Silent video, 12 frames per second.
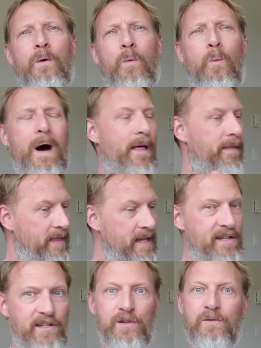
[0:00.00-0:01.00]
While
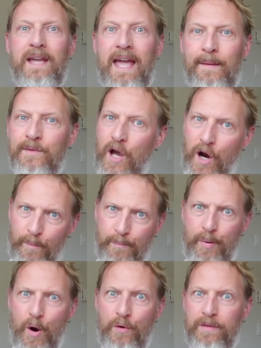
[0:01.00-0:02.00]
these two games are
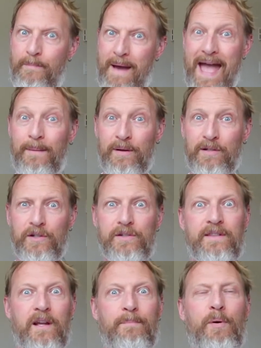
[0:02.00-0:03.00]
both bag
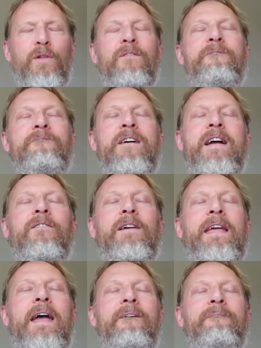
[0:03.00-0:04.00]
builders, they're both
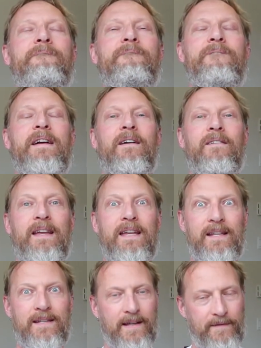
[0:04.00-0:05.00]
very, very
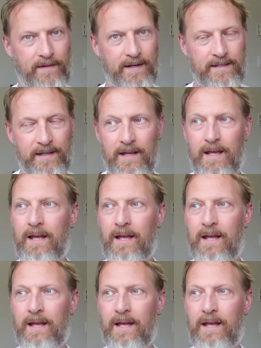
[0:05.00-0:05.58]
different.